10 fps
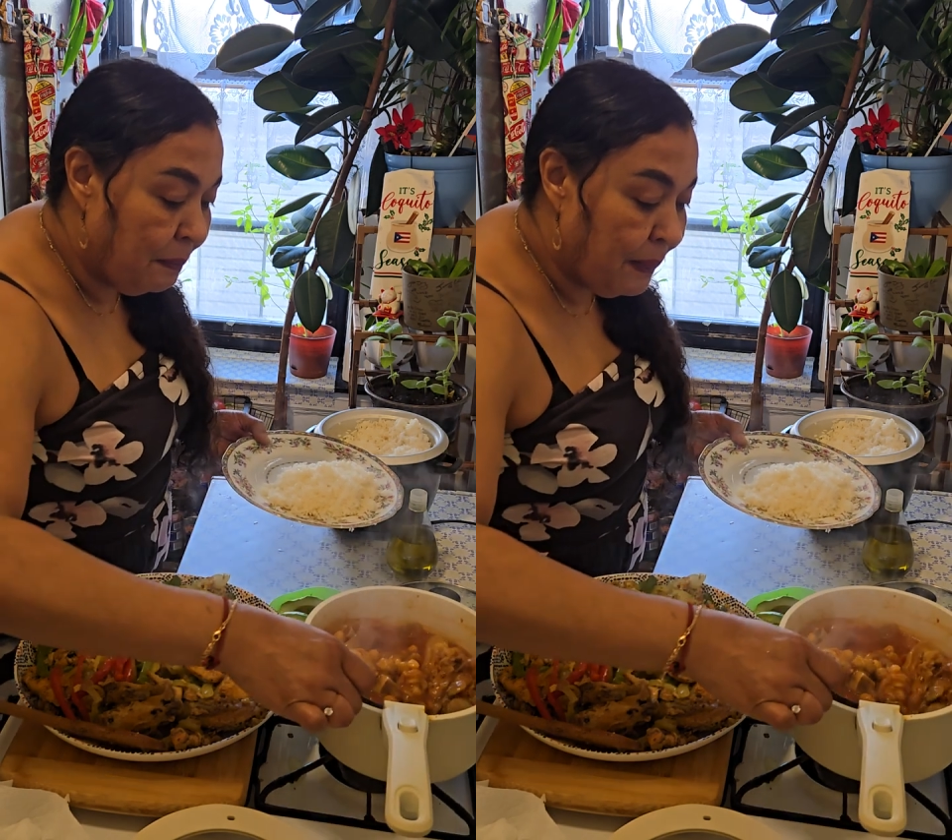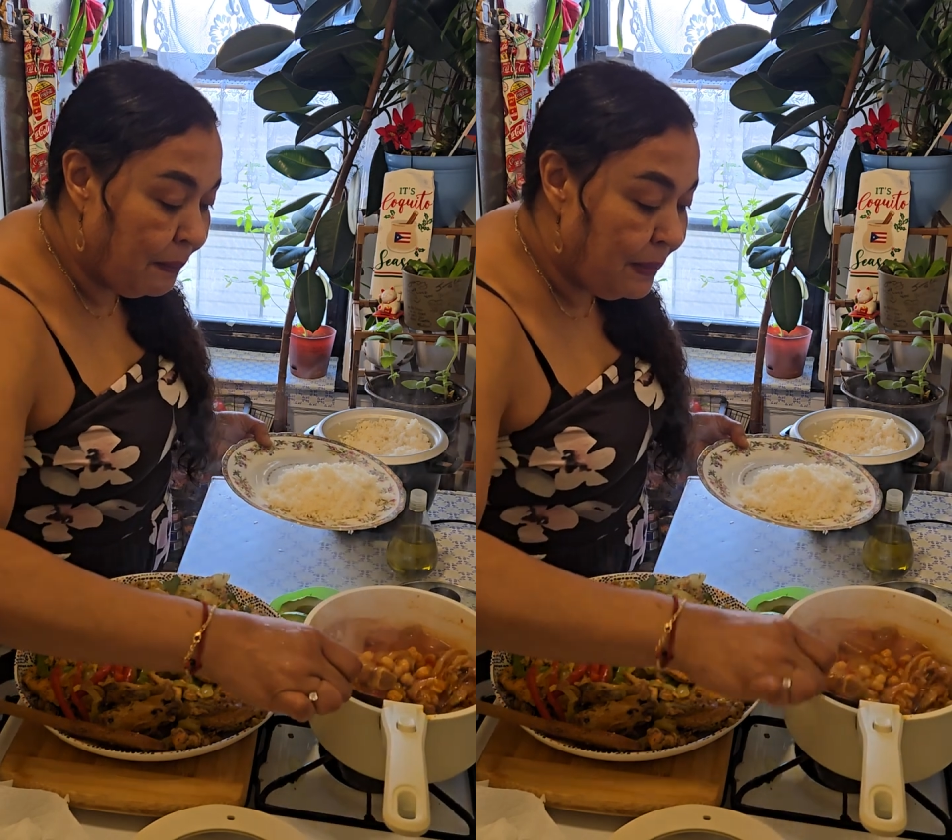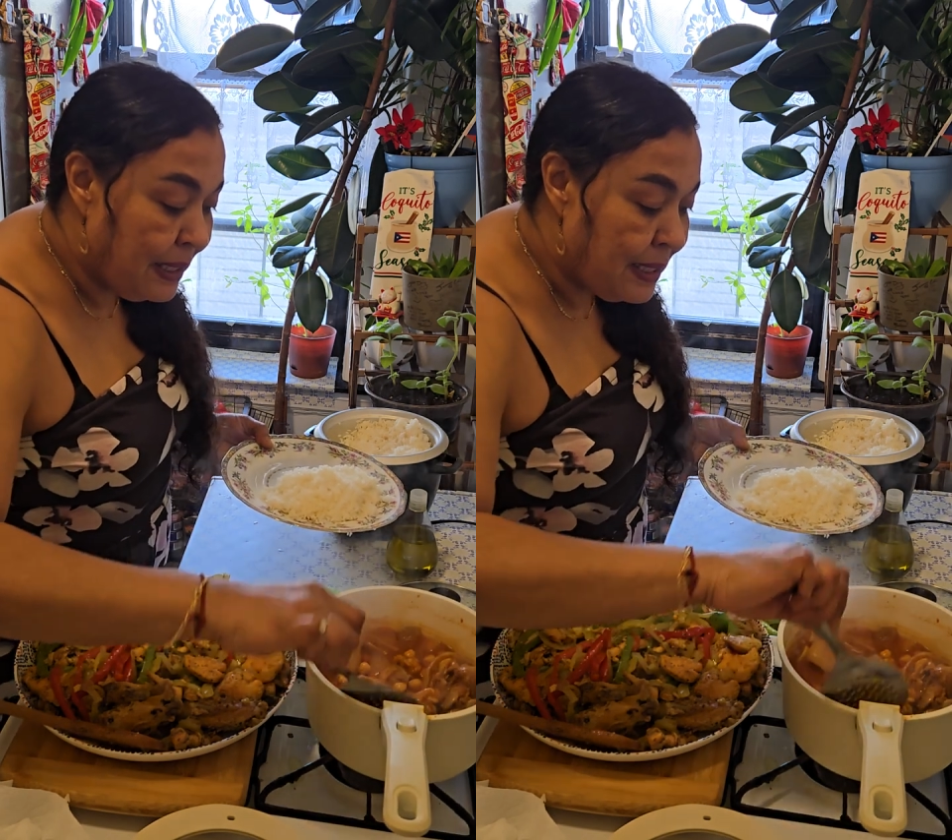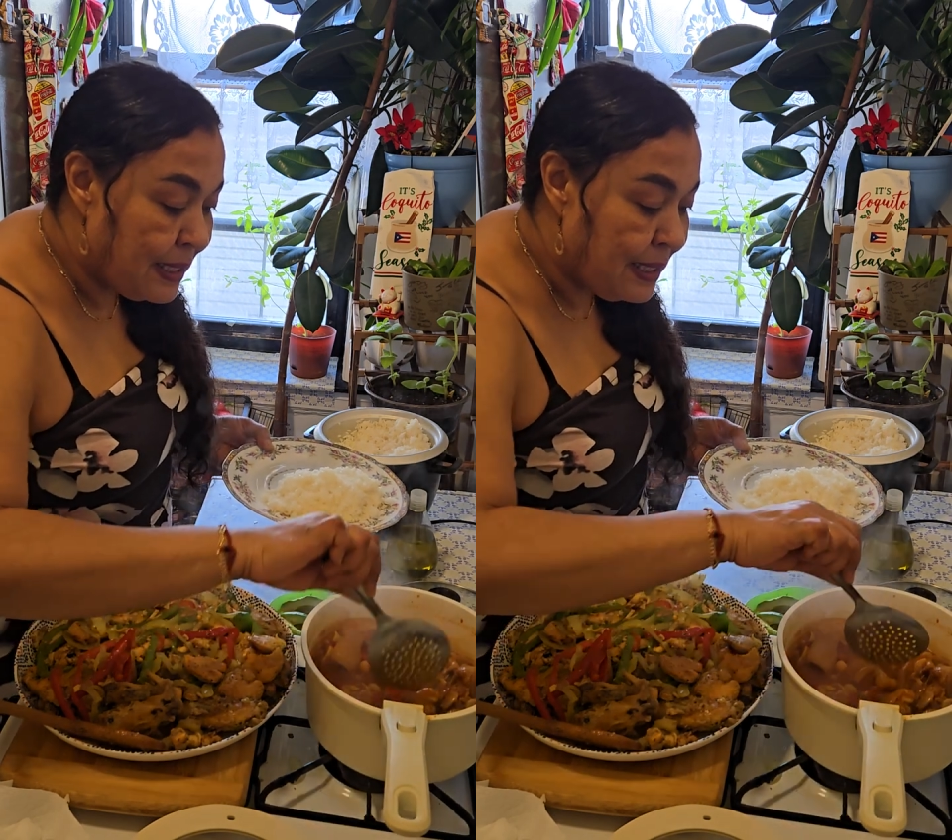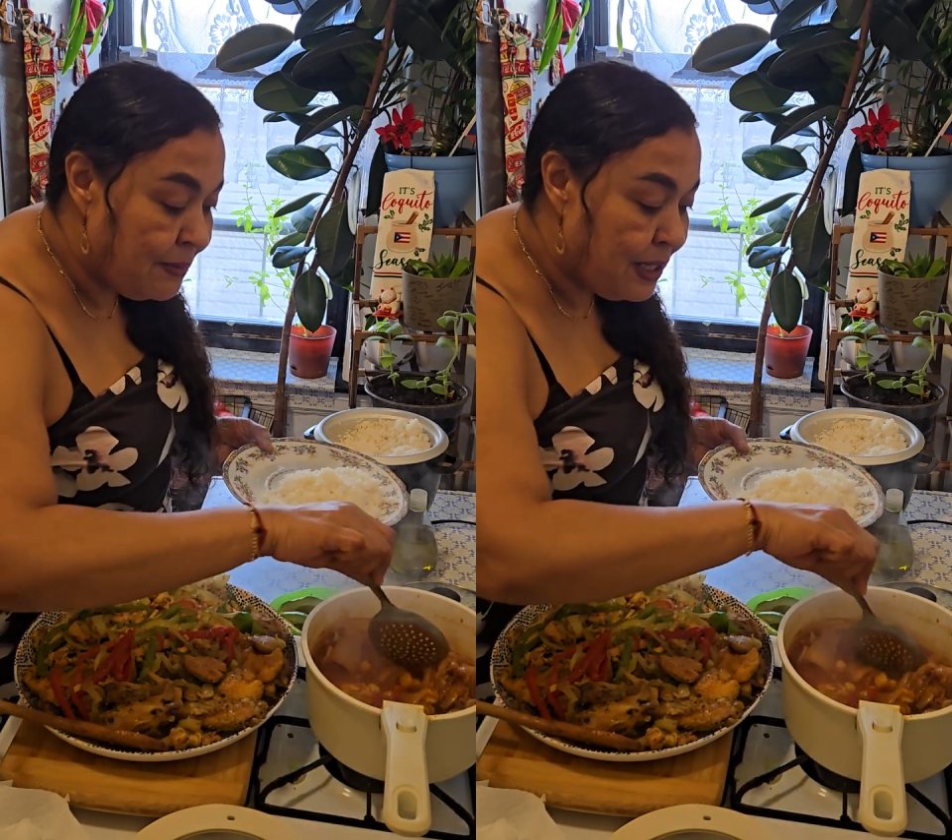Let me
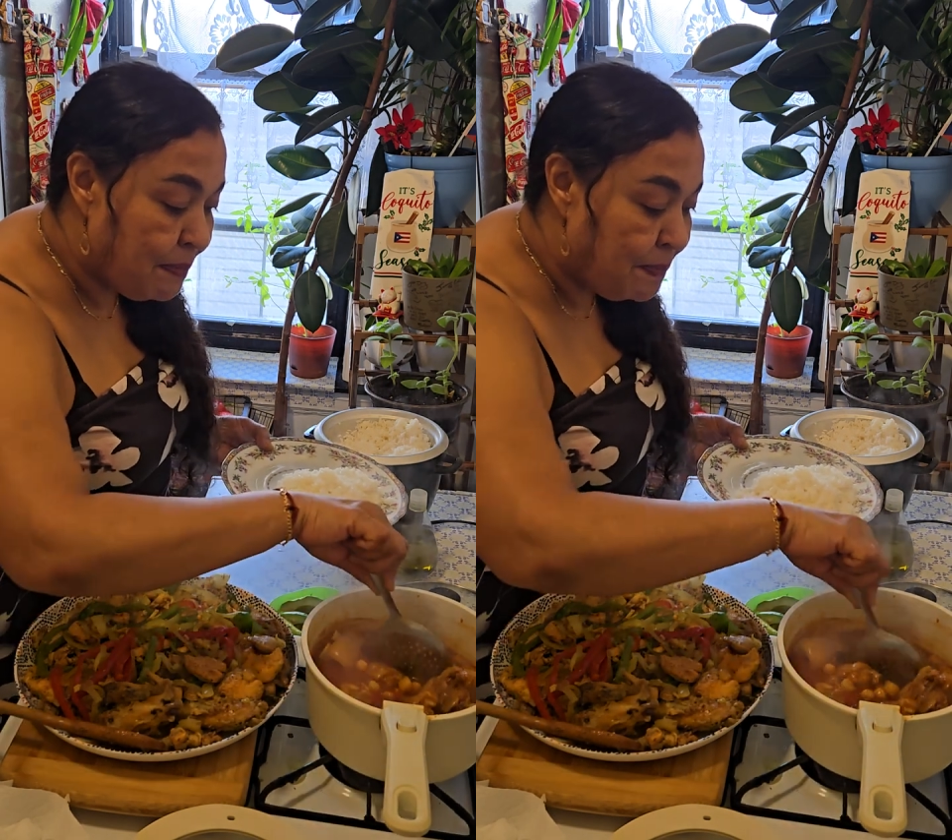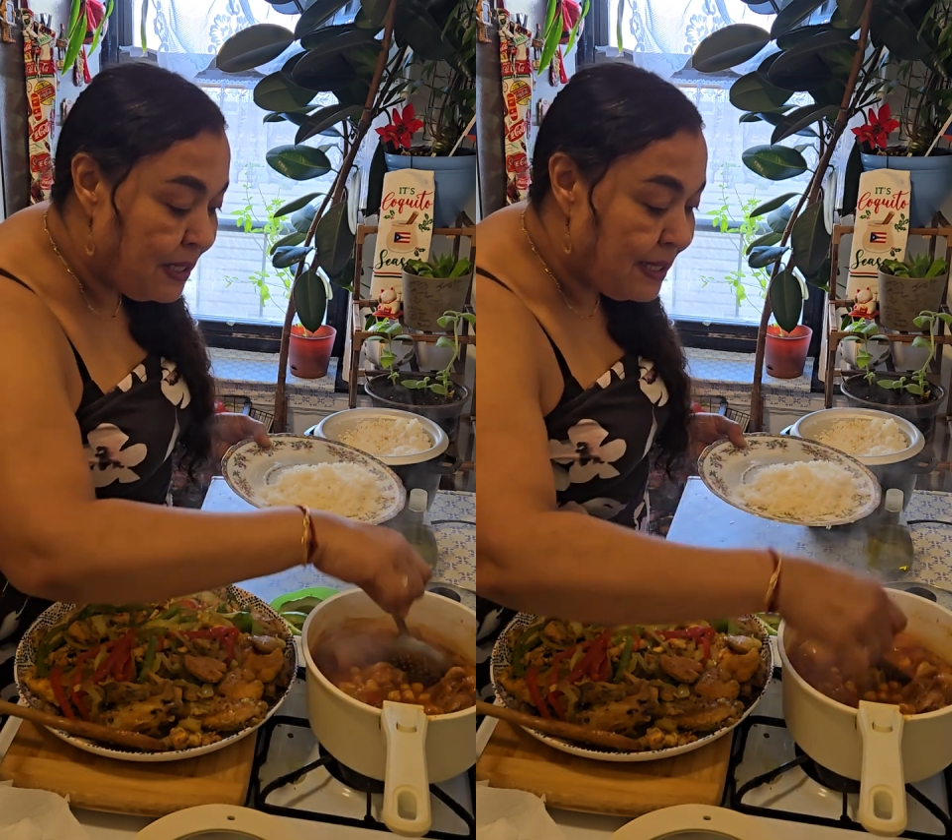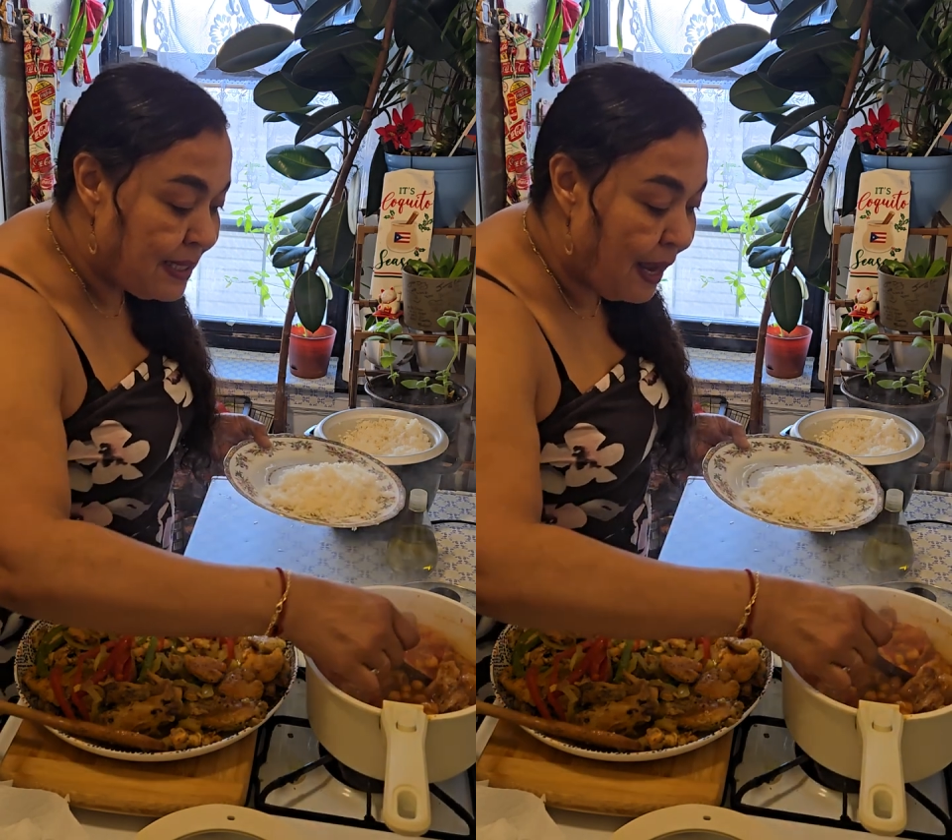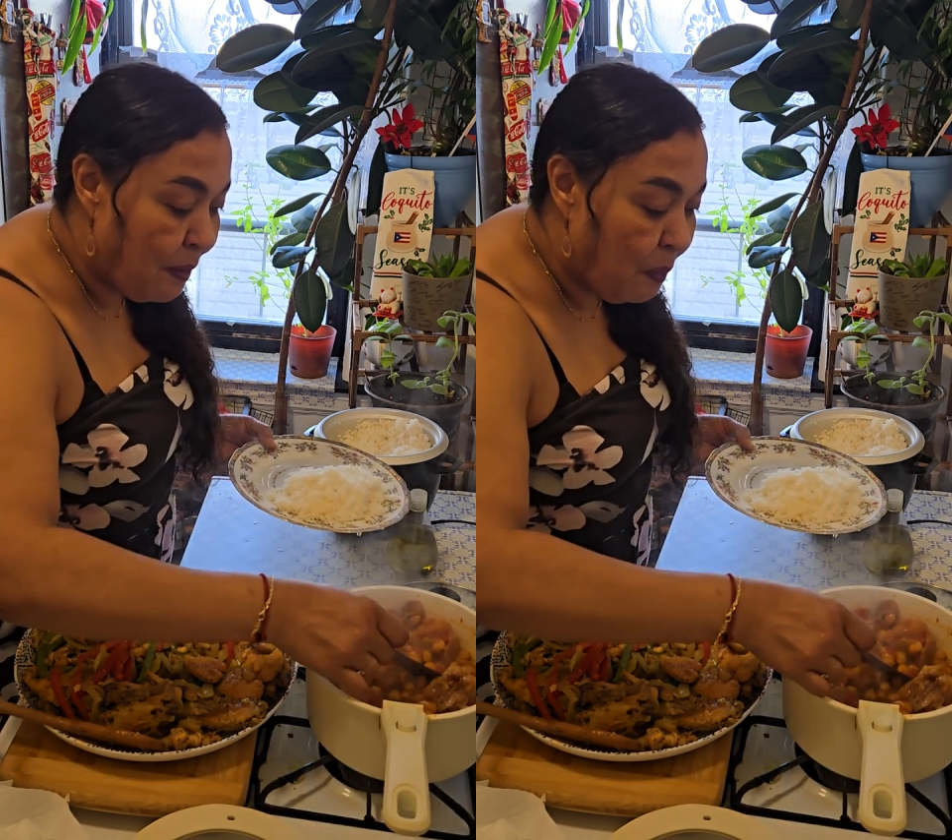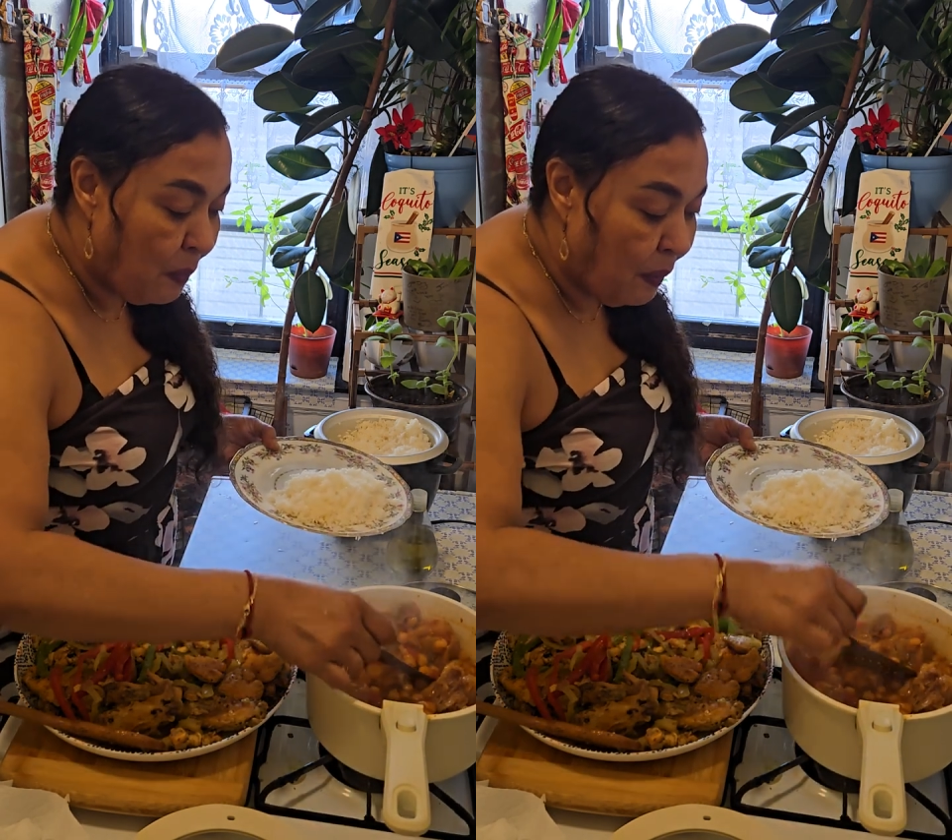see which piece I
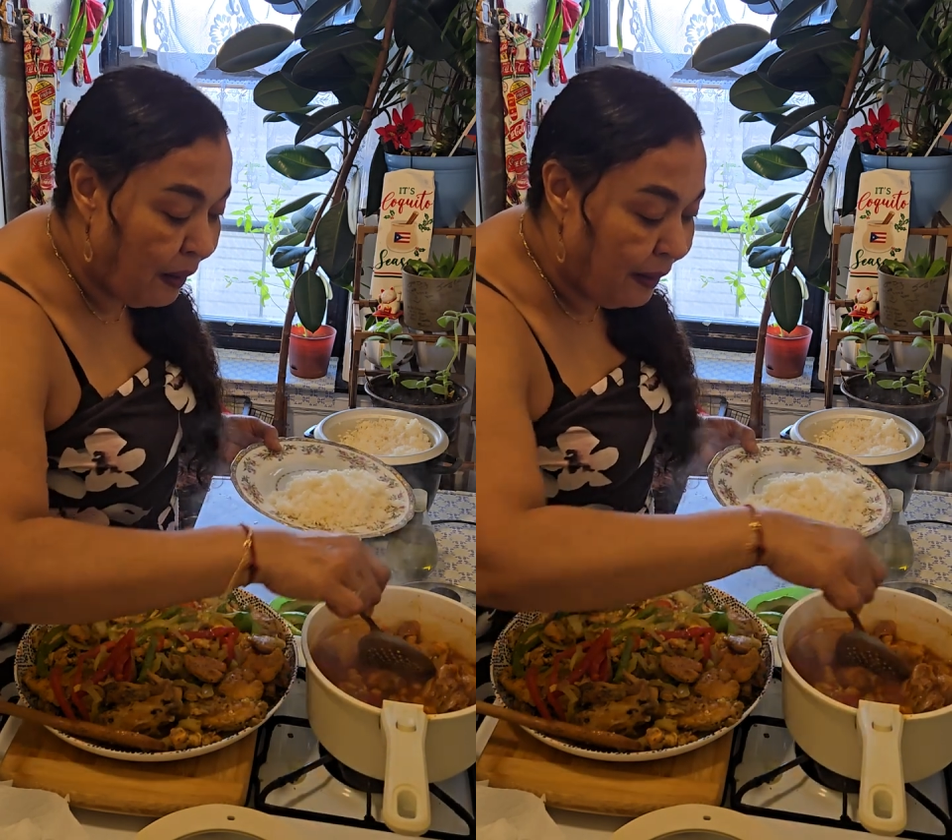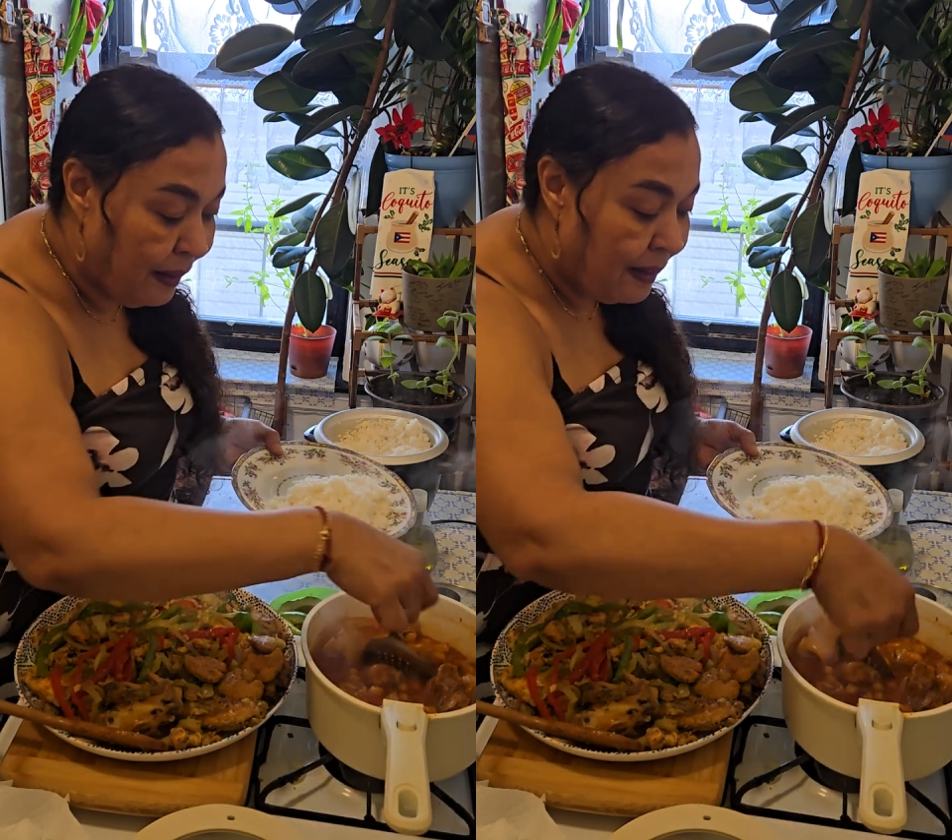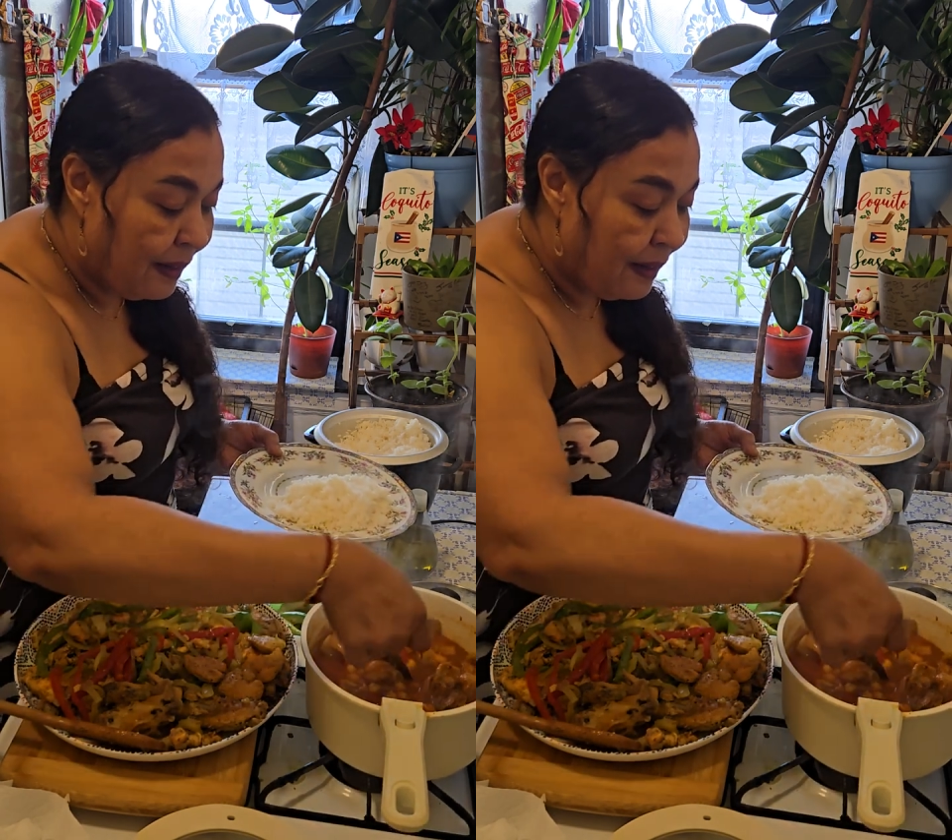want.